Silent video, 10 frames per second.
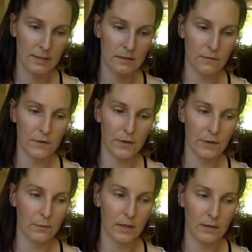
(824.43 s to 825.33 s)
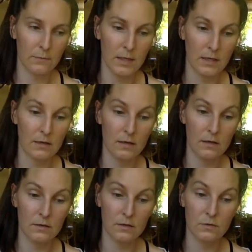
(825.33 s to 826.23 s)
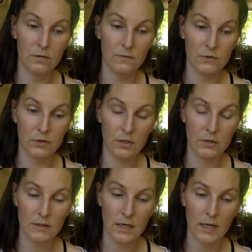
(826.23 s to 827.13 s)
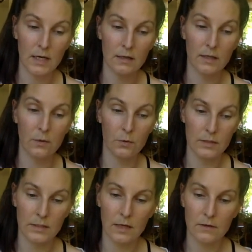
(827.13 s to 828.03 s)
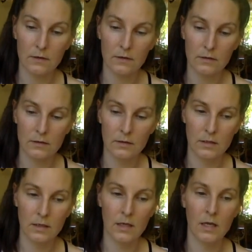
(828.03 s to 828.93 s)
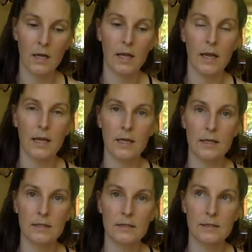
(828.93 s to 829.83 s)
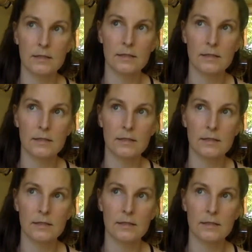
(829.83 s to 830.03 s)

to figure out a way of making the two different charts I had like work together, and